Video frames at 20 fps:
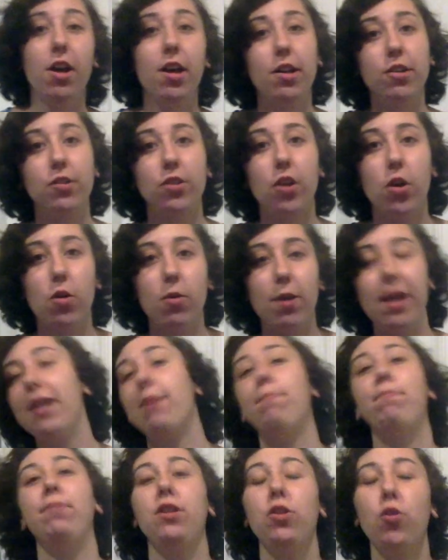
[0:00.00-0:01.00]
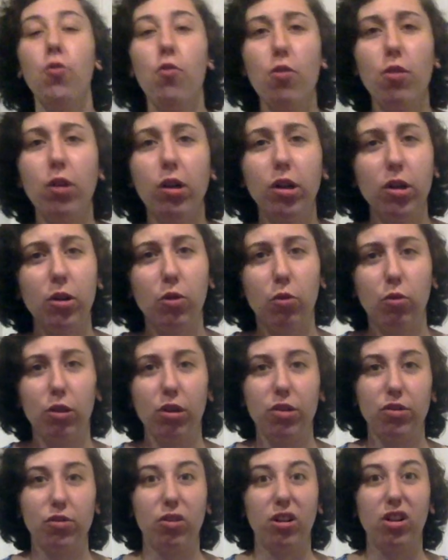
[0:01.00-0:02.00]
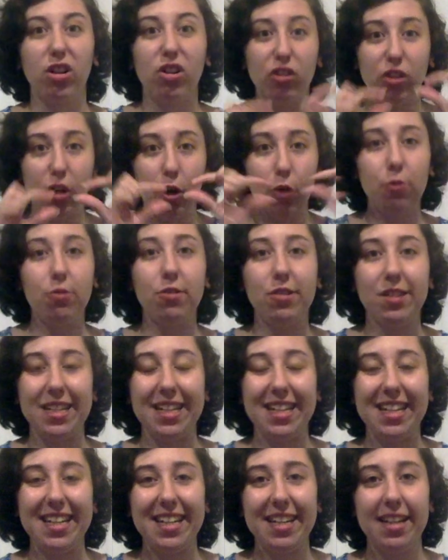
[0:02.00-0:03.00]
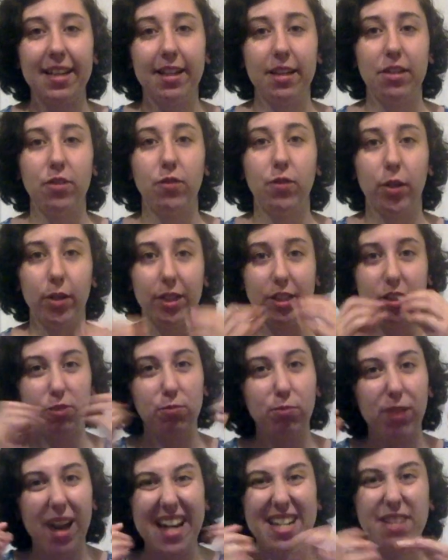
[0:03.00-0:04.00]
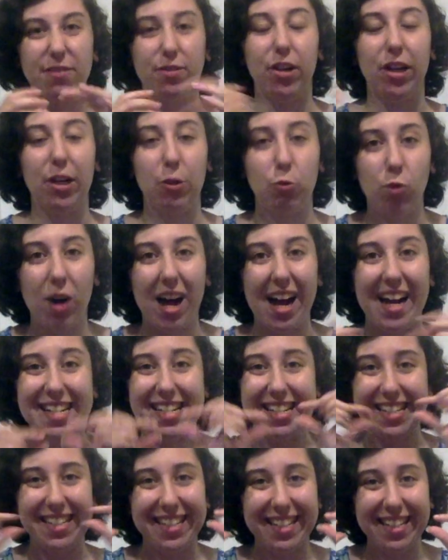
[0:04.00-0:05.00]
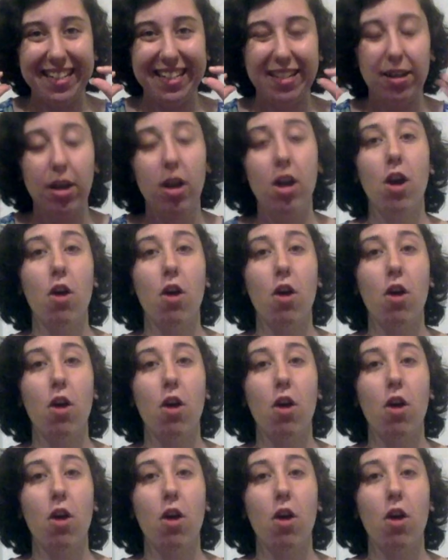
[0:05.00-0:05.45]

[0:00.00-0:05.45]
So a pure or sort of closed E is very spread, very wide E,